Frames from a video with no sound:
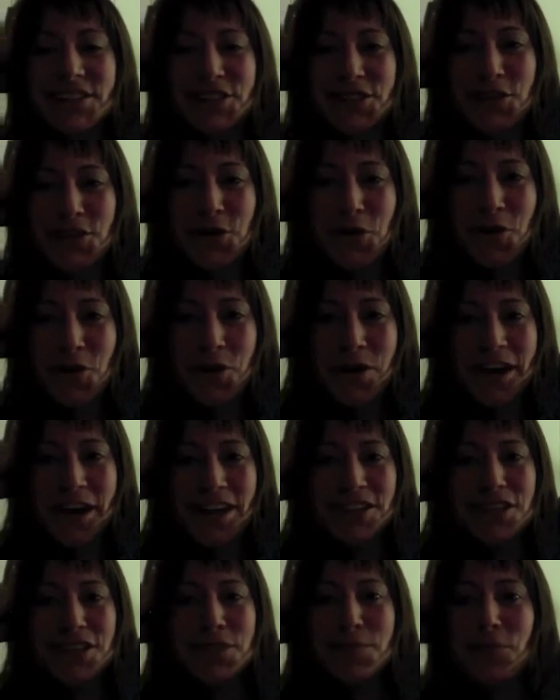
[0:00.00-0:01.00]
So I
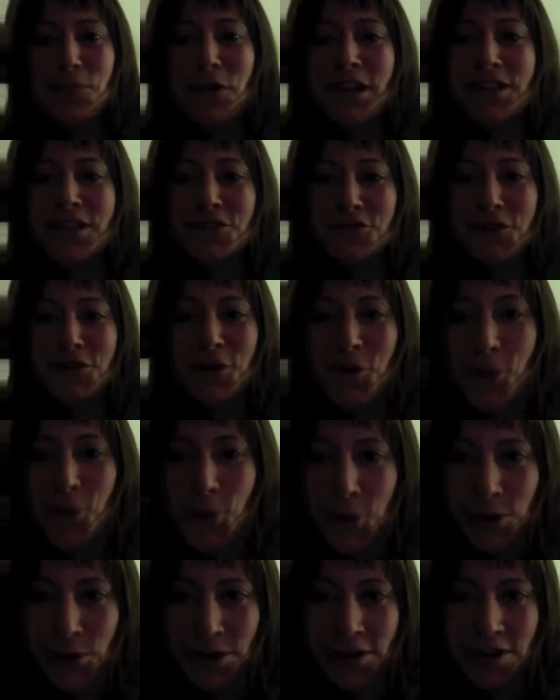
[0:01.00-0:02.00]
just pressed
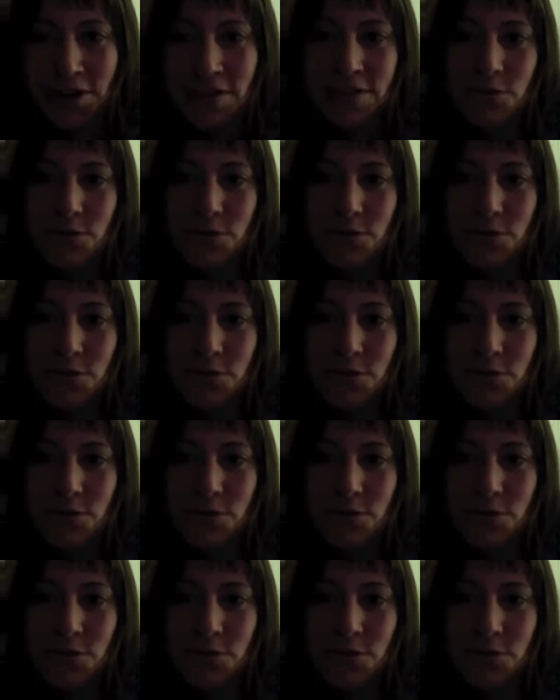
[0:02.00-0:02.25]
record